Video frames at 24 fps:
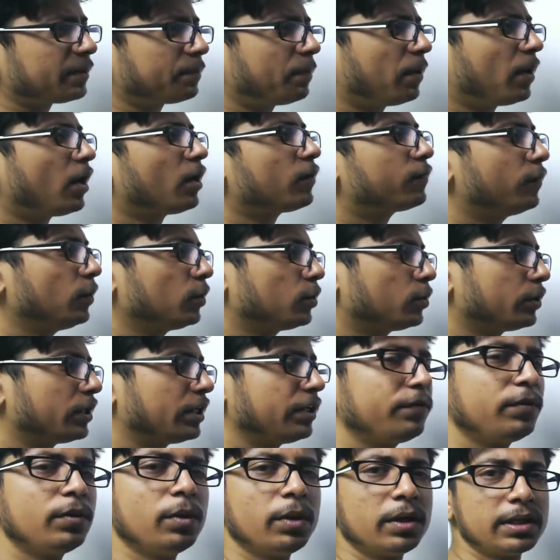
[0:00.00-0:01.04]
that powerful
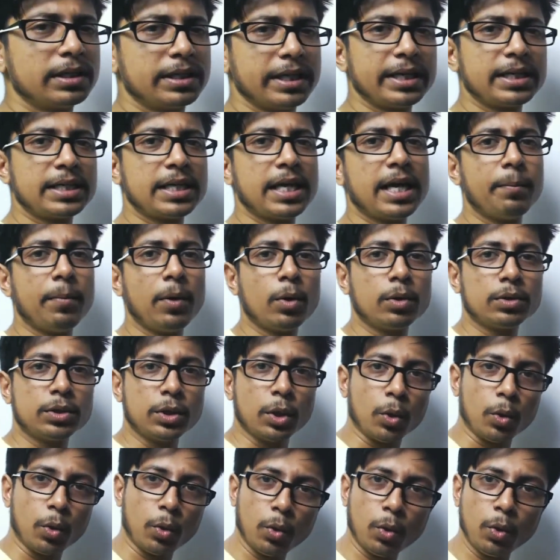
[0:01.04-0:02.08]
to give you data
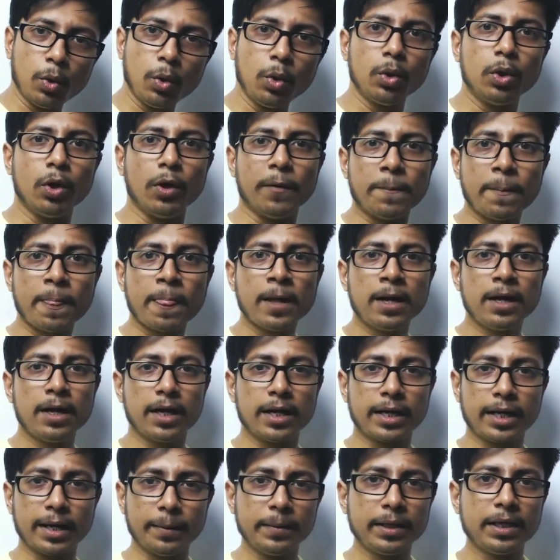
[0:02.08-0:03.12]
about the whole
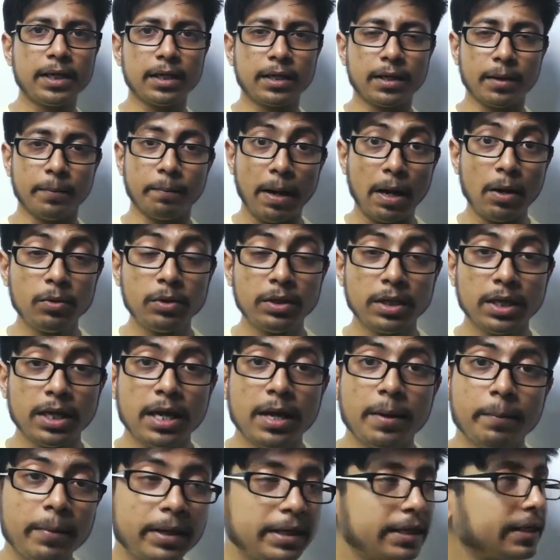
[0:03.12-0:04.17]
chemical compound,
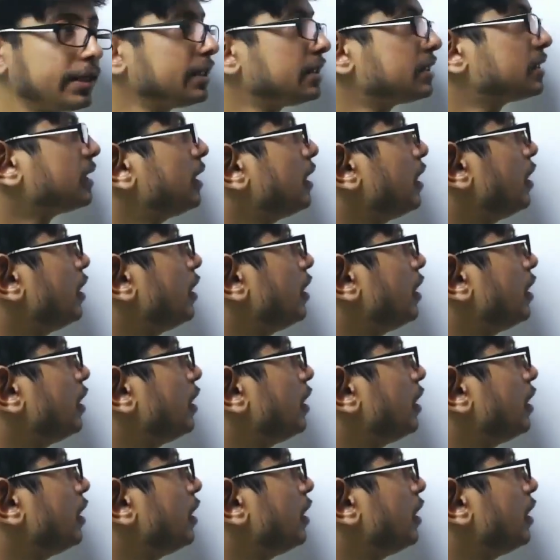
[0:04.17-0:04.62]
but it is